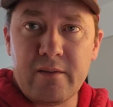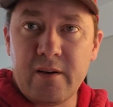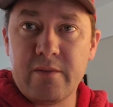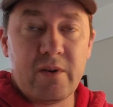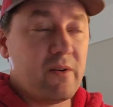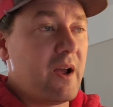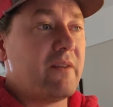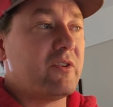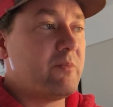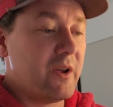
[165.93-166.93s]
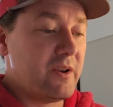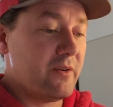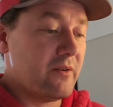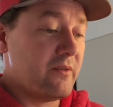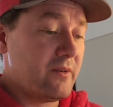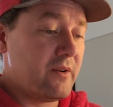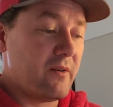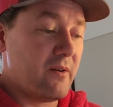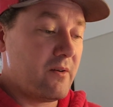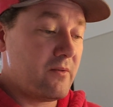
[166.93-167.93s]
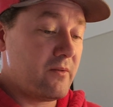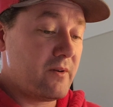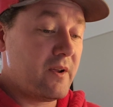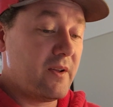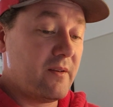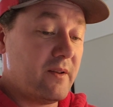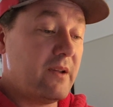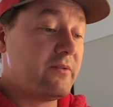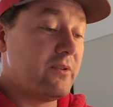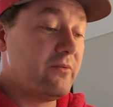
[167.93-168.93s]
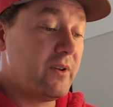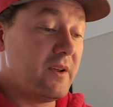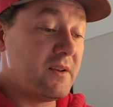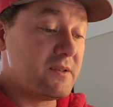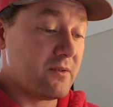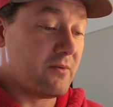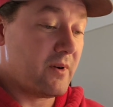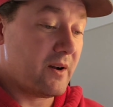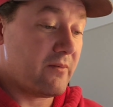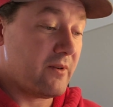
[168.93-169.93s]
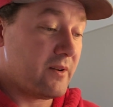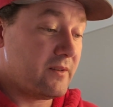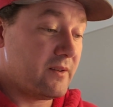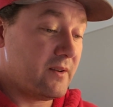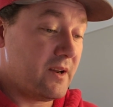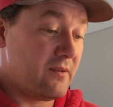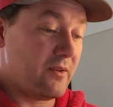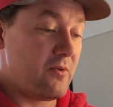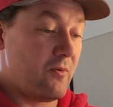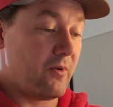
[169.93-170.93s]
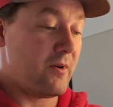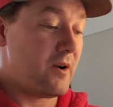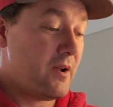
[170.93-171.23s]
and if you're having to pay your own Ifta fees or whatever at the end of the quarter.